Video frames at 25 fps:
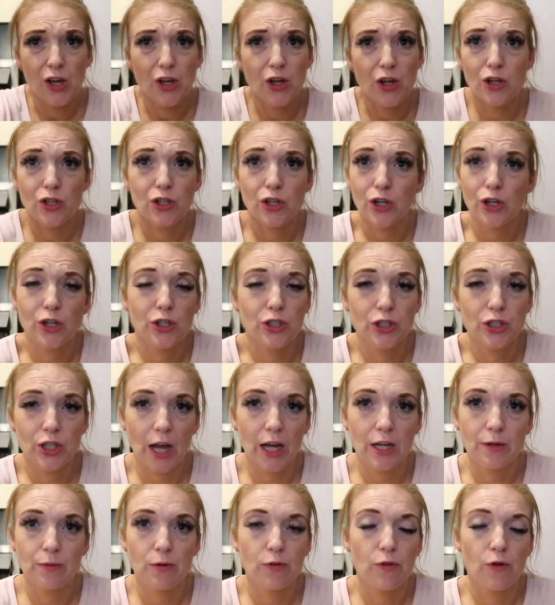You should have
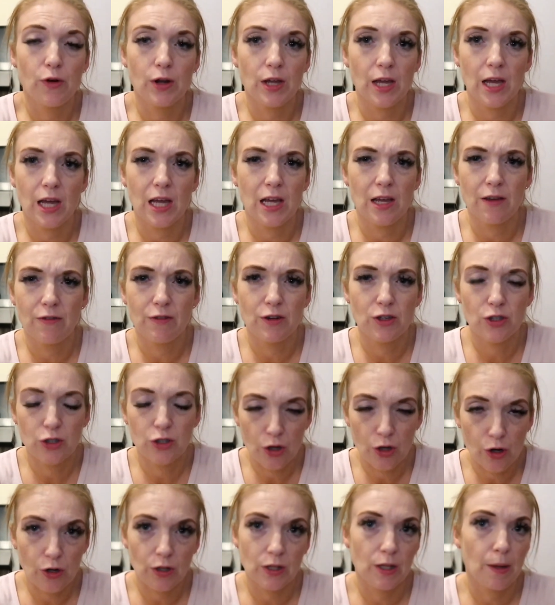checked before you even
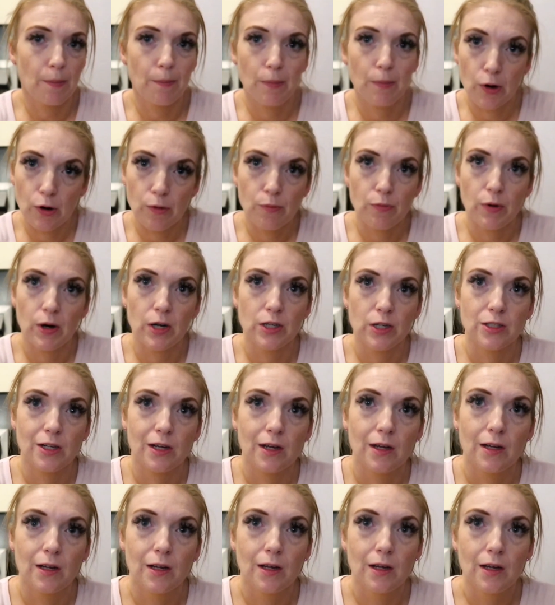took that blood
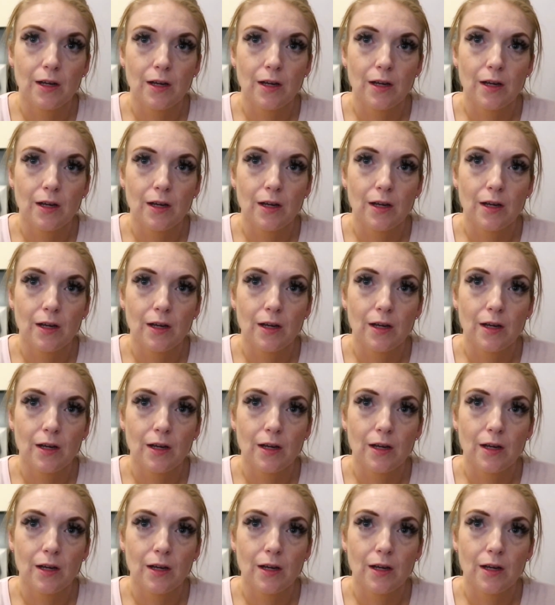pressure.